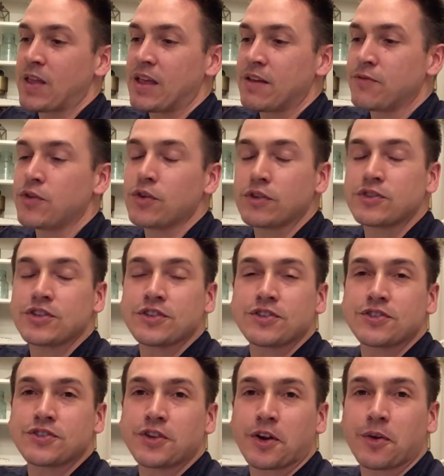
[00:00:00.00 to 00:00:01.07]
if you'll just
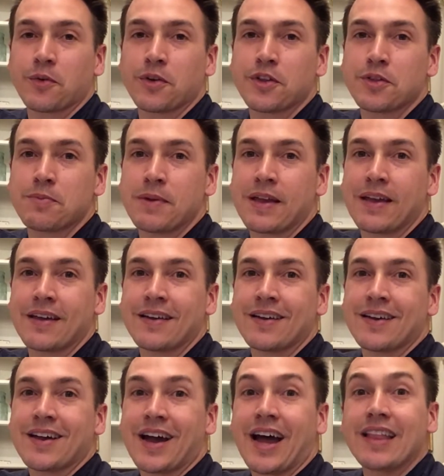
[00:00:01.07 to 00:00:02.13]
start with me,
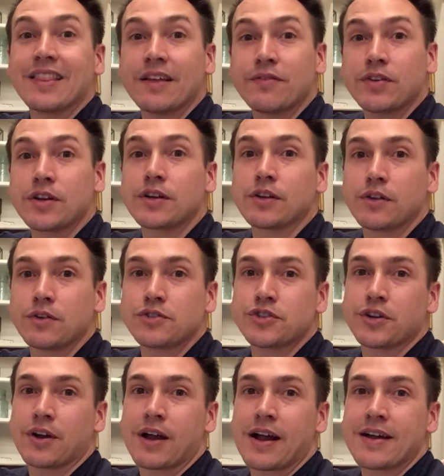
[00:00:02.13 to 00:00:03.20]
I'd love you to close
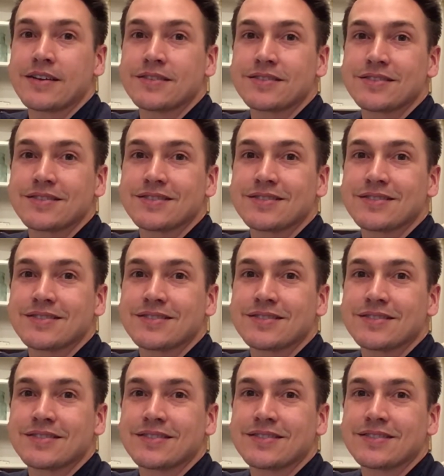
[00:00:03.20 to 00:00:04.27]
your eyes.
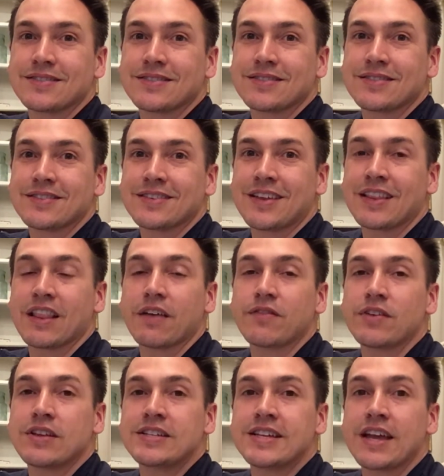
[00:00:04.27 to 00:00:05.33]
I'd love
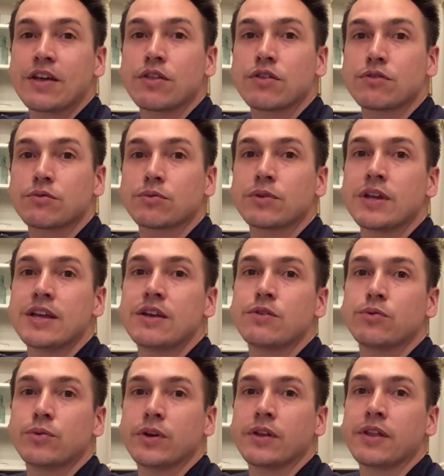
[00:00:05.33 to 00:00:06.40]
you to take three
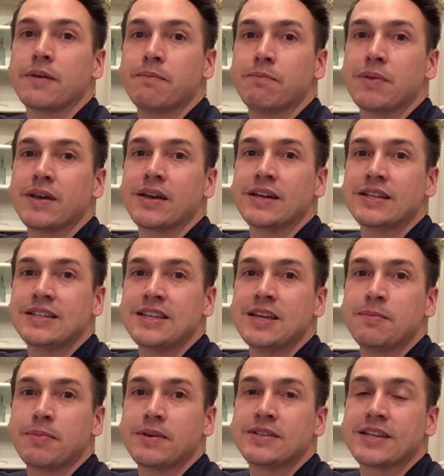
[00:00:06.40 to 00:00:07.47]
really big,
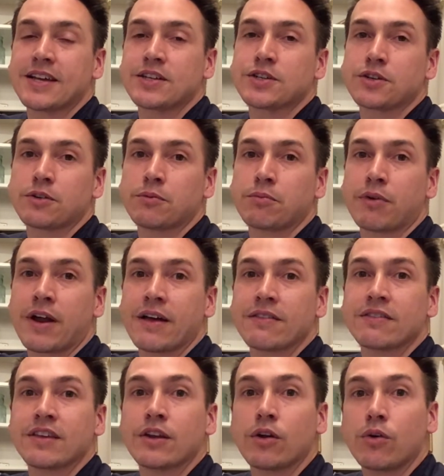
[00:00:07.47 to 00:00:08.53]
deep, intentional
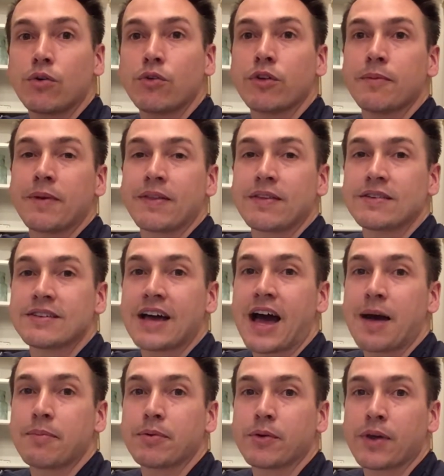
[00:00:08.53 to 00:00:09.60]
breaths and hold them at the
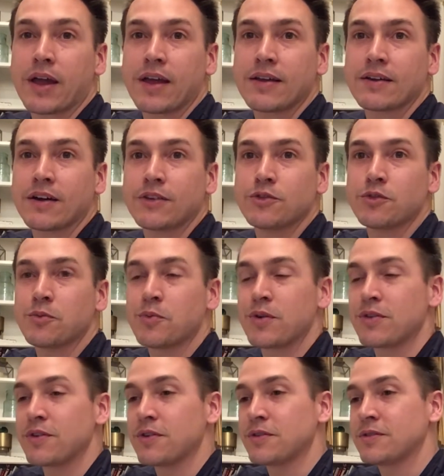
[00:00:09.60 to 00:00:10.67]
top, okay? I'll do them
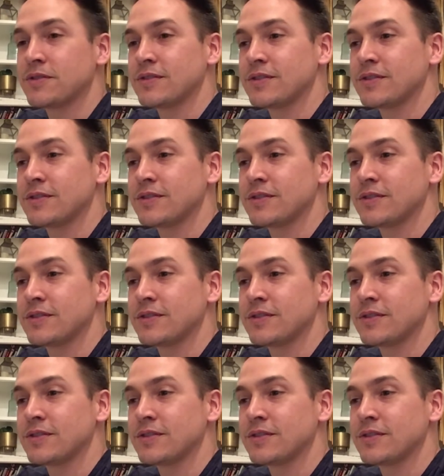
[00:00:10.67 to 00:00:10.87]
with you.